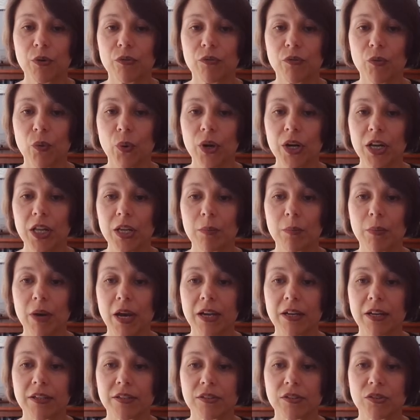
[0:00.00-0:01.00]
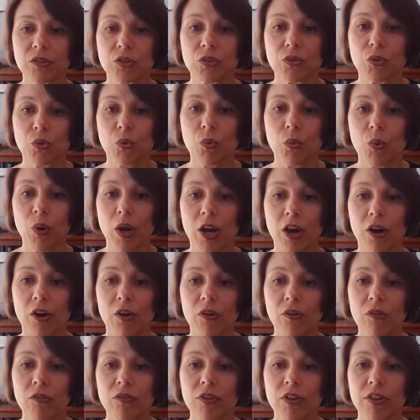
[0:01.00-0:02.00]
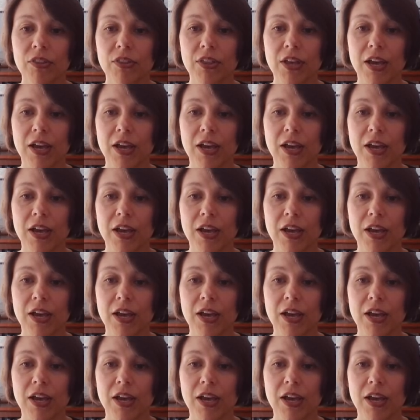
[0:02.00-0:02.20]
40 minus 12,